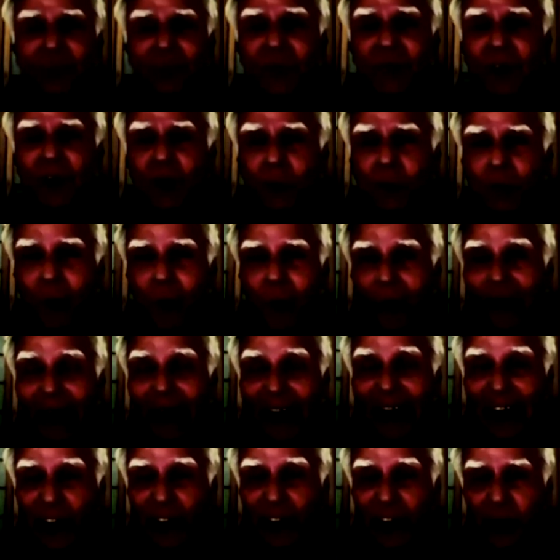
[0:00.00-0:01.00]
more
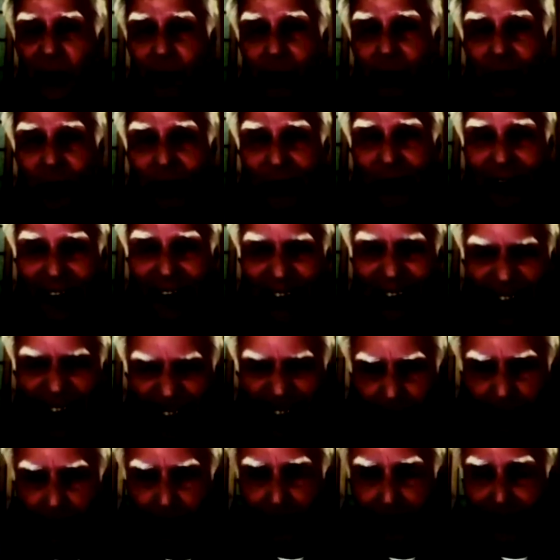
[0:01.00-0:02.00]
and more
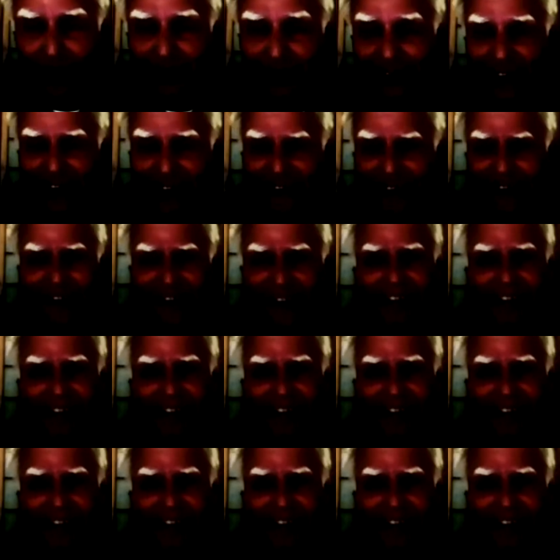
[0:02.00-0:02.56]
evident.